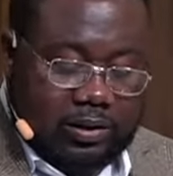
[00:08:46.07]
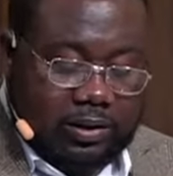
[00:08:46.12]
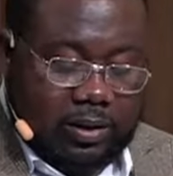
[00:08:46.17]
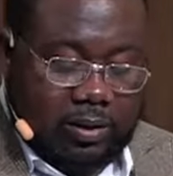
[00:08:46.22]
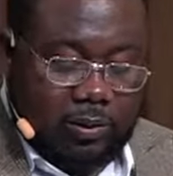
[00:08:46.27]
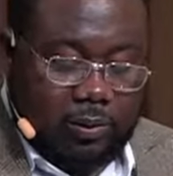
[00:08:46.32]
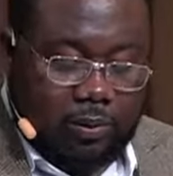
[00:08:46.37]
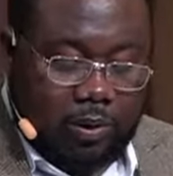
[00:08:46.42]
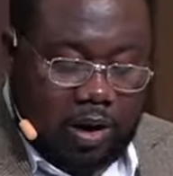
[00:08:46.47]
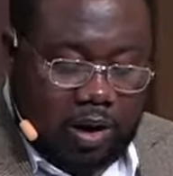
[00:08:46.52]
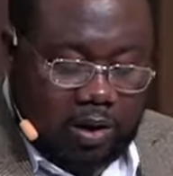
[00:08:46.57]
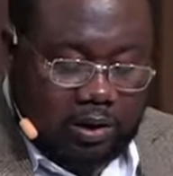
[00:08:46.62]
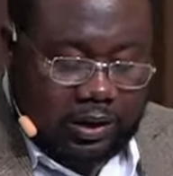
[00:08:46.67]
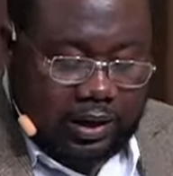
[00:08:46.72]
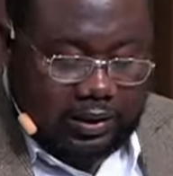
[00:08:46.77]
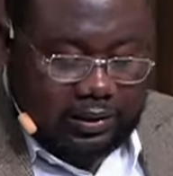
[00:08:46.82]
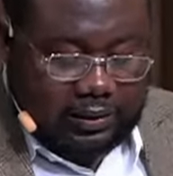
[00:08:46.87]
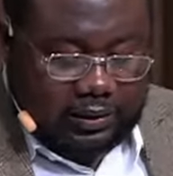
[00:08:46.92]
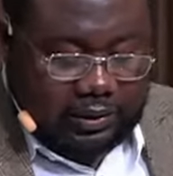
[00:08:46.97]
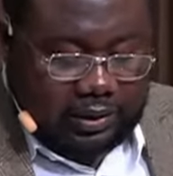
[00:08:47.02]
in the world
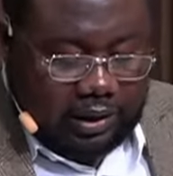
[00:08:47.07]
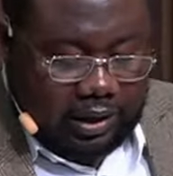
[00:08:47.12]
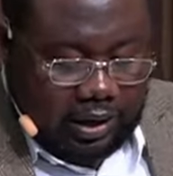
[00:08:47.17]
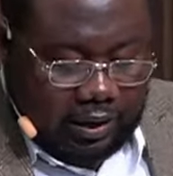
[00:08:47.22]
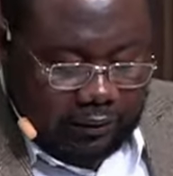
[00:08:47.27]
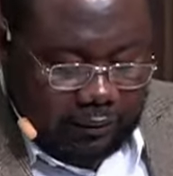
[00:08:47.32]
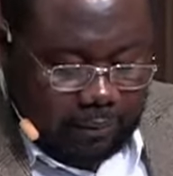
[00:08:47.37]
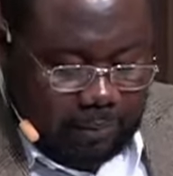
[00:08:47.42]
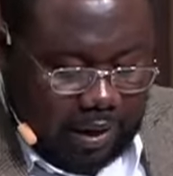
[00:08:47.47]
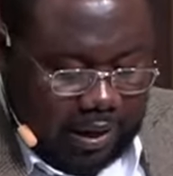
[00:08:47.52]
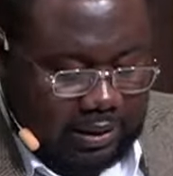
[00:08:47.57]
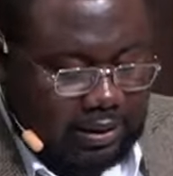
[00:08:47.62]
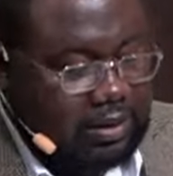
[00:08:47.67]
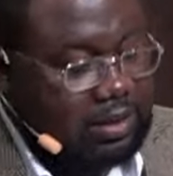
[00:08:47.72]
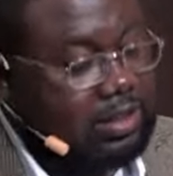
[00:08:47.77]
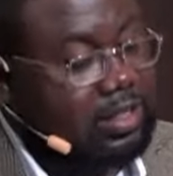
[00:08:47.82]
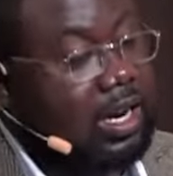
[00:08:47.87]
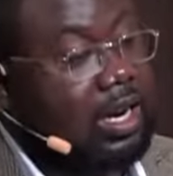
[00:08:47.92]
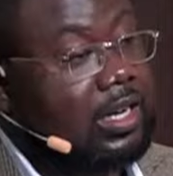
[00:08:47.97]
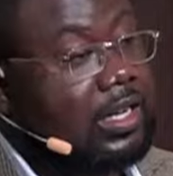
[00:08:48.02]
enslaved by
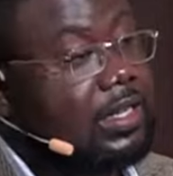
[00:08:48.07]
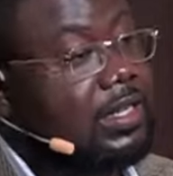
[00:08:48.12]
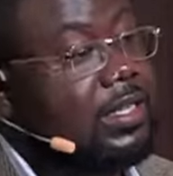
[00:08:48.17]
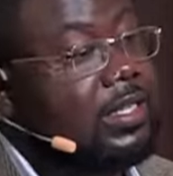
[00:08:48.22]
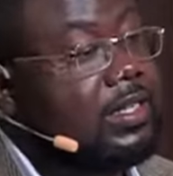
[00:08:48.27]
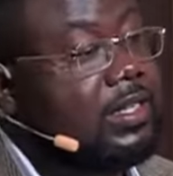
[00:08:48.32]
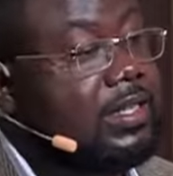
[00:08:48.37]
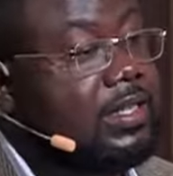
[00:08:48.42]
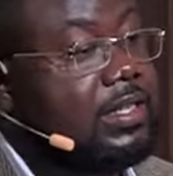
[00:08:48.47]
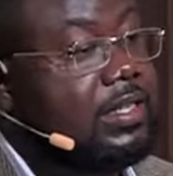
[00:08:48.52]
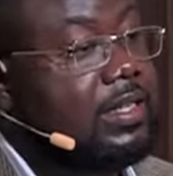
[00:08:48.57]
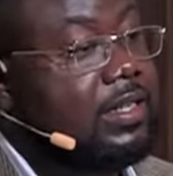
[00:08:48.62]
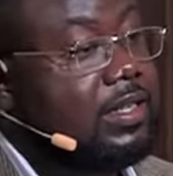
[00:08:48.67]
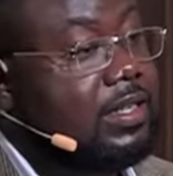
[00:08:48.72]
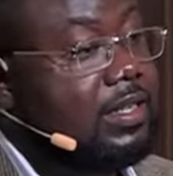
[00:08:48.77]
darkness,